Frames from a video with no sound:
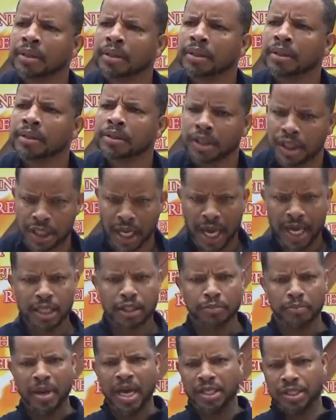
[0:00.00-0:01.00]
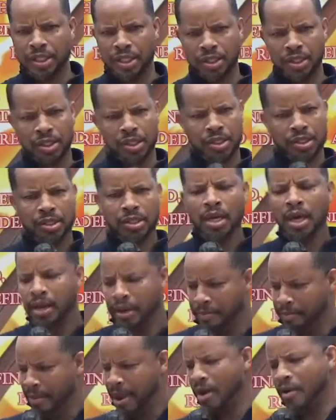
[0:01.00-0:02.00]
Come Today's on. message is
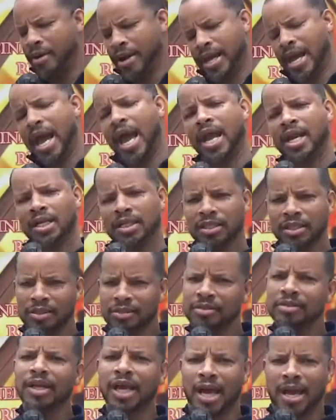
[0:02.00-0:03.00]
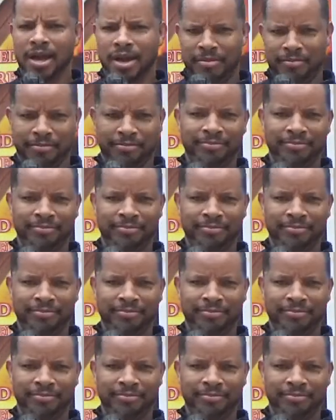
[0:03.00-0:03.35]
Mary had a little lamb.